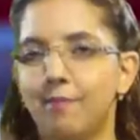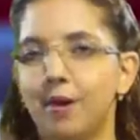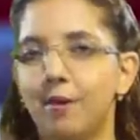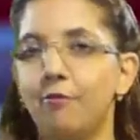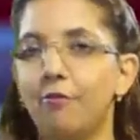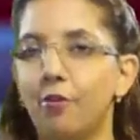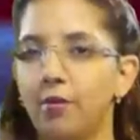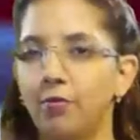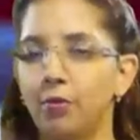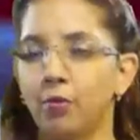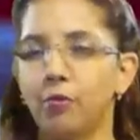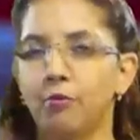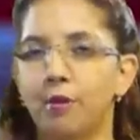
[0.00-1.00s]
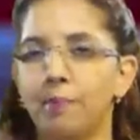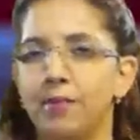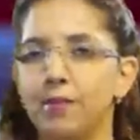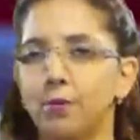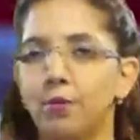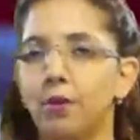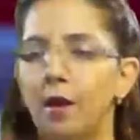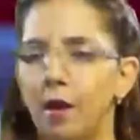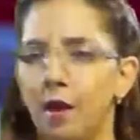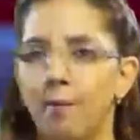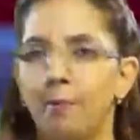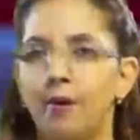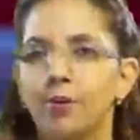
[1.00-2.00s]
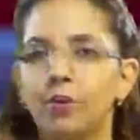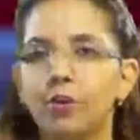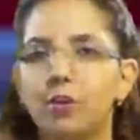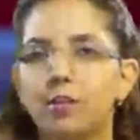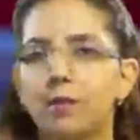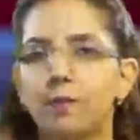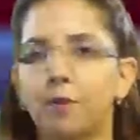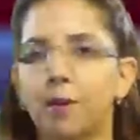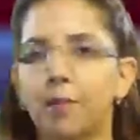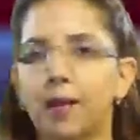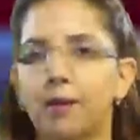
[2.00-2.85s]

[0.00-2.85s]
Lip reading: p.m. for another episode. Be sure to subscribe,